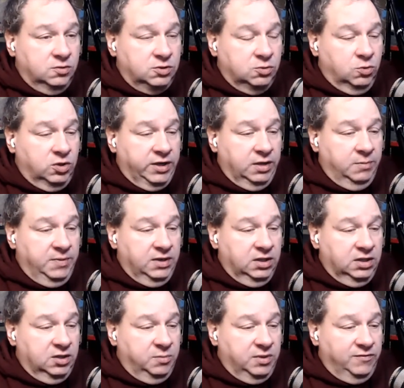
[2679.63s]
So we'll get a
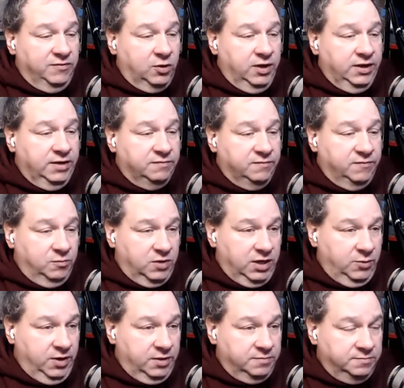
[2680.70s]
little bit of a credit from what I
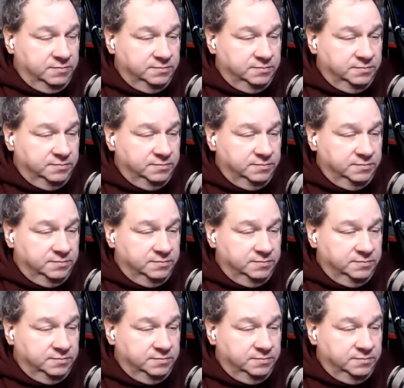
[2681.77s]
read.